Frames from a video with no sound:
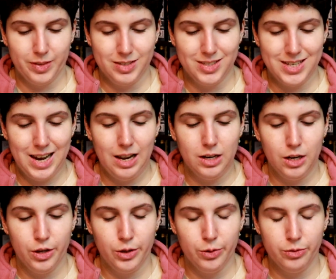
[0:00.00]
Stella
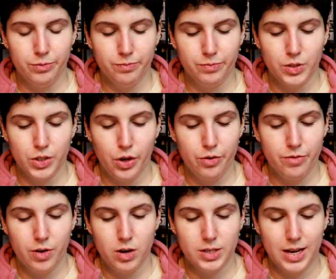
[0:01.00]
Loon, so
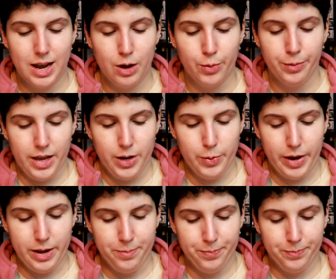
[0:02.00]
far down.
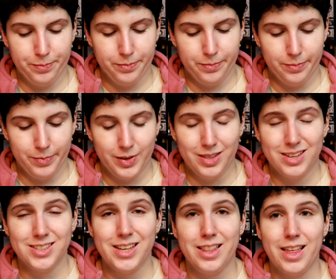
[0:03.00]
Anyway,
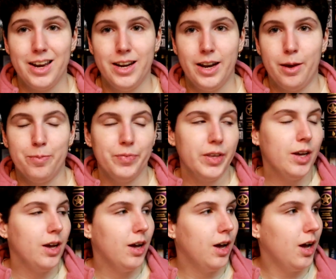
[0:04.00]
that's it then,
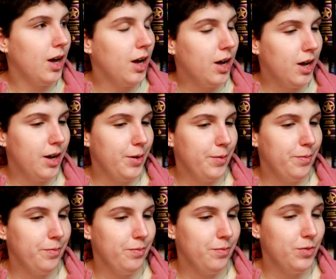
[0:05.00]
innit?
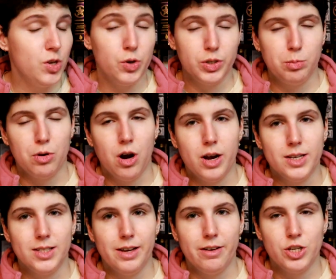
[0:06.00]
Not
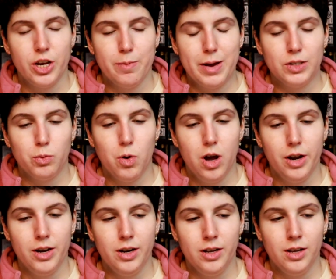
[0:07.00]
surprised Sarah J. Maas
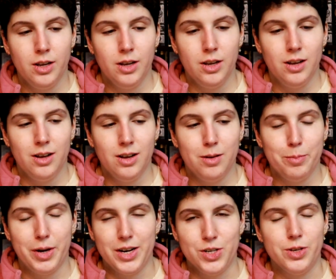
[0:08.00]
won,
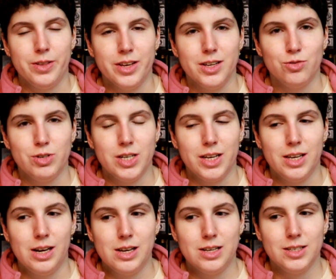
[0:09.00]
but I do think it's
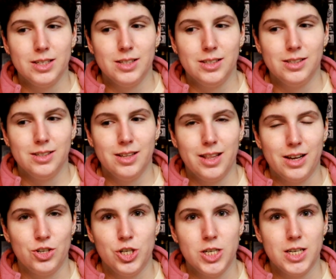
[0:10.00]
ridiculous
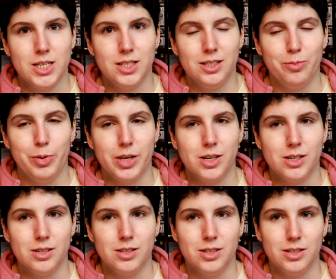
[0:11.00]
that she did,
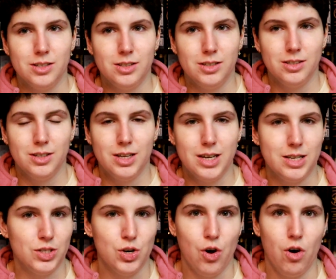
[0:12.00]
because
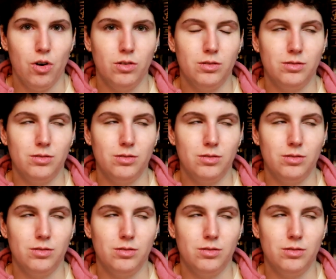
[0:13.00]
it's not